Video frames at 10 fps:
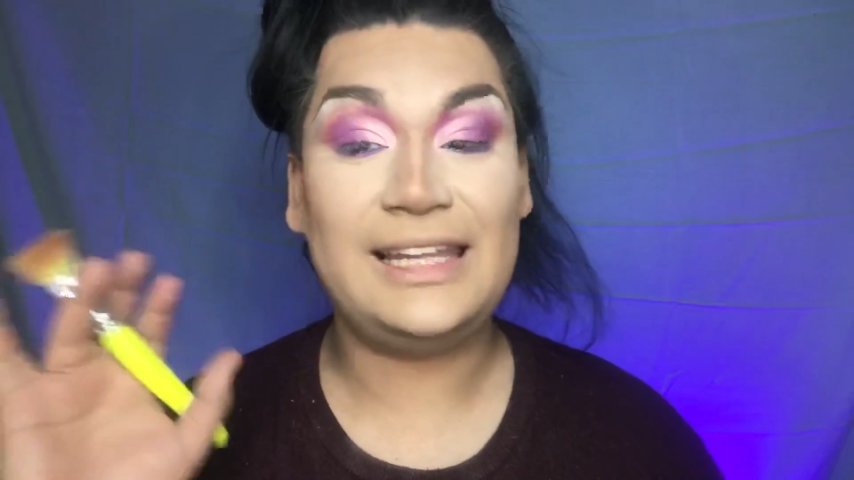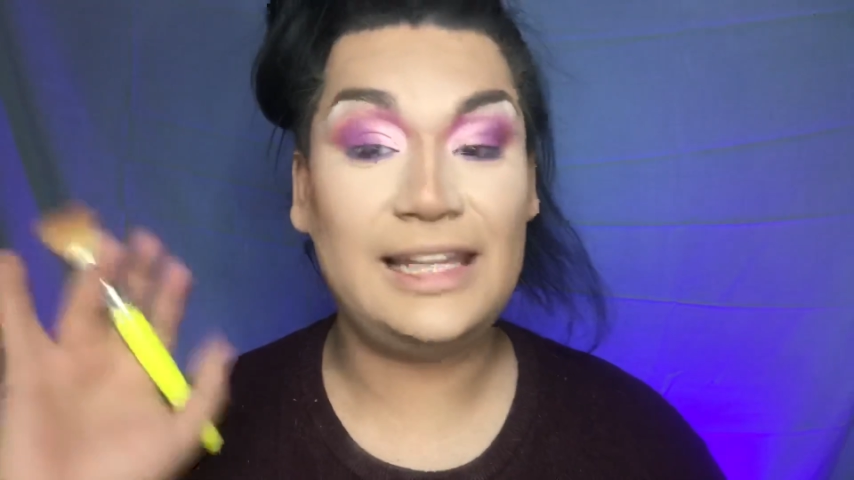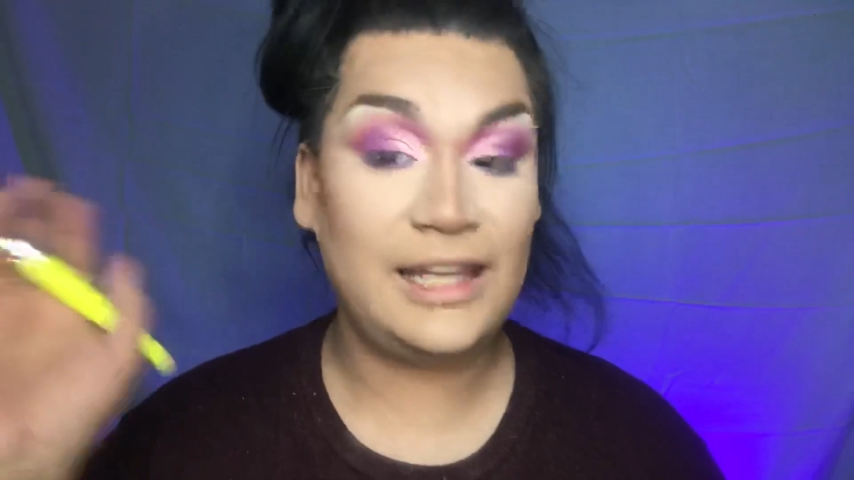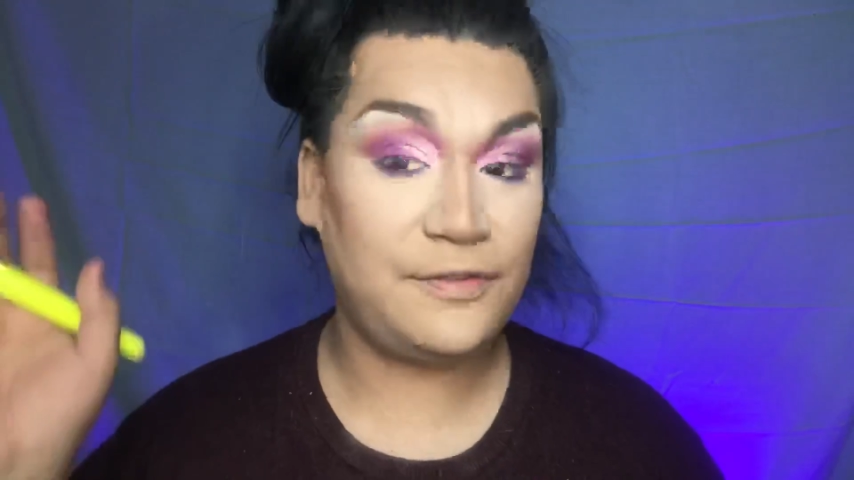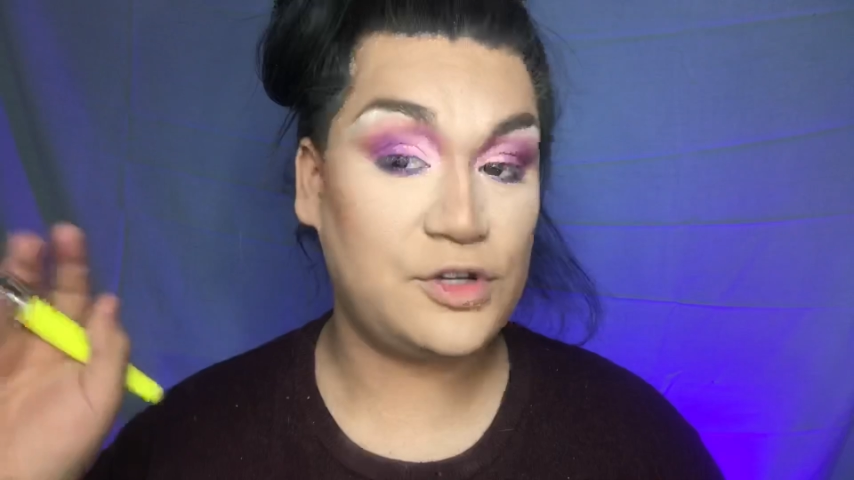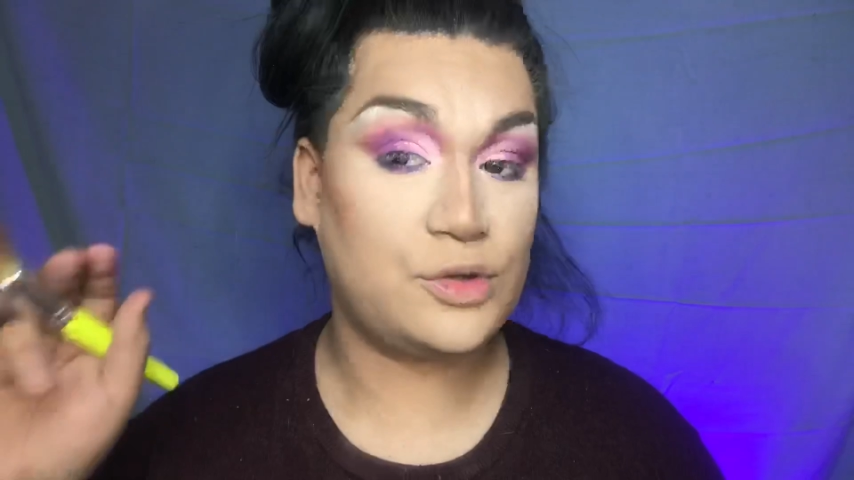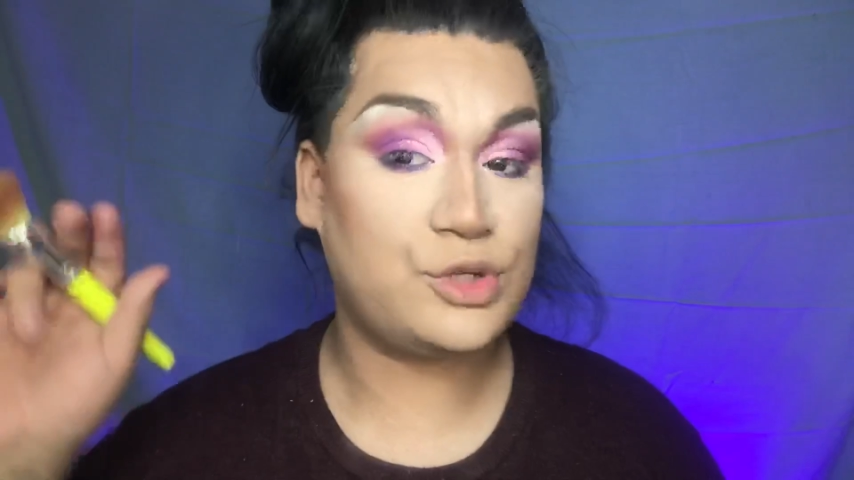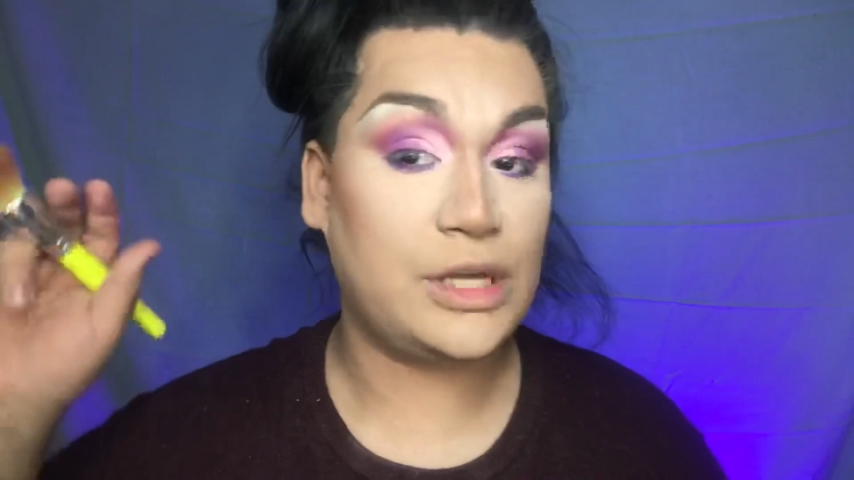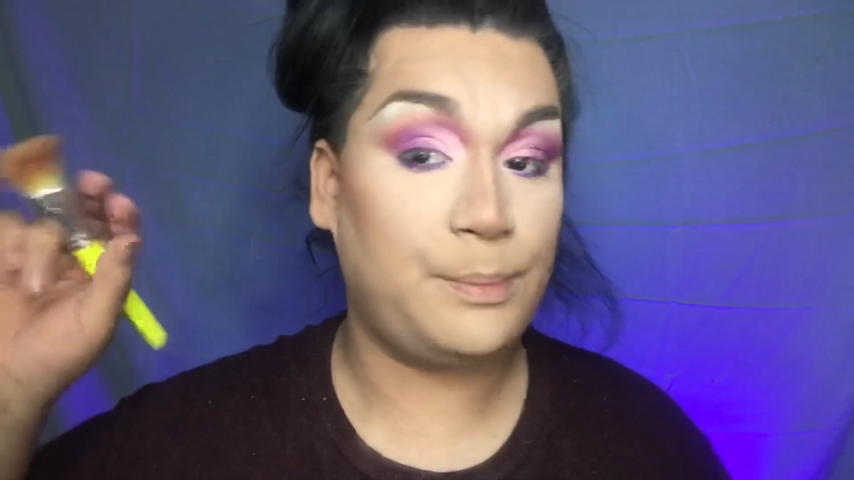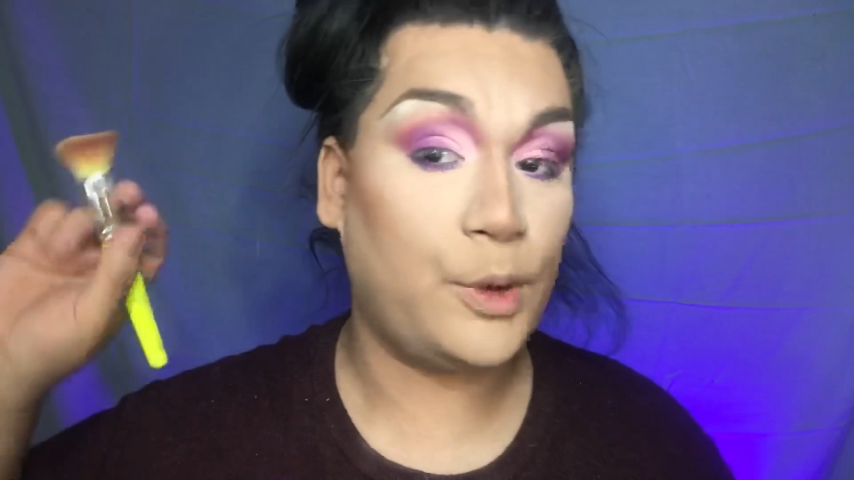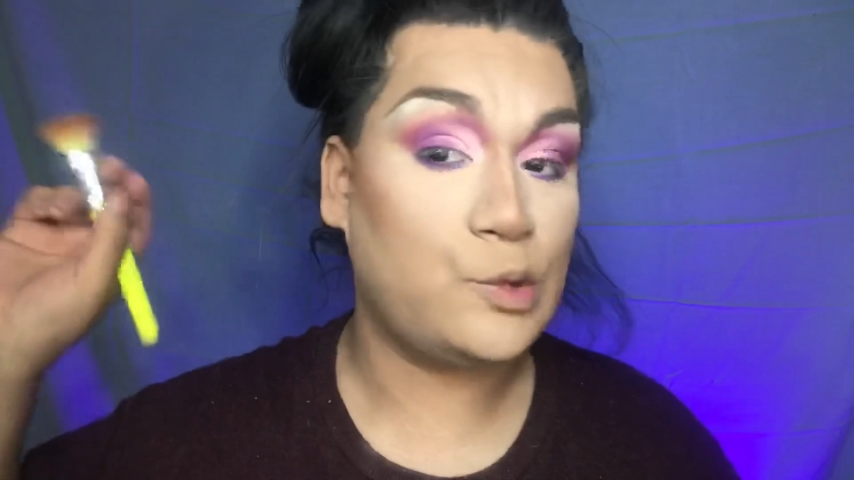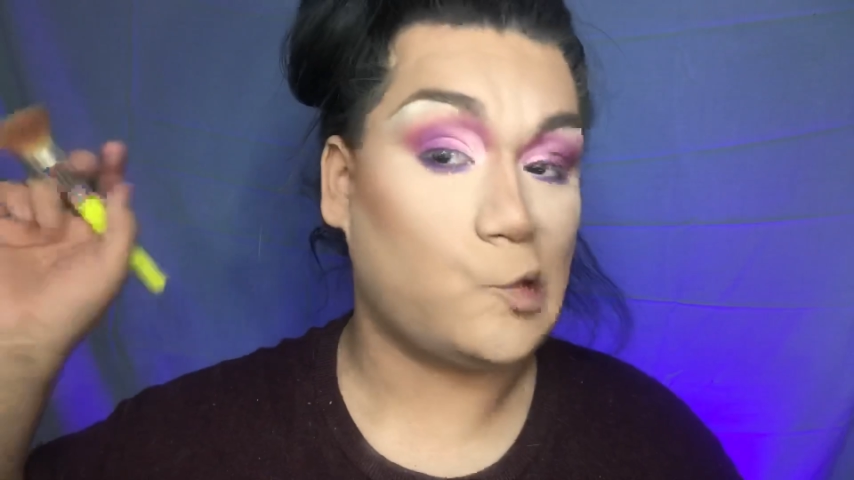lift your cheekbones.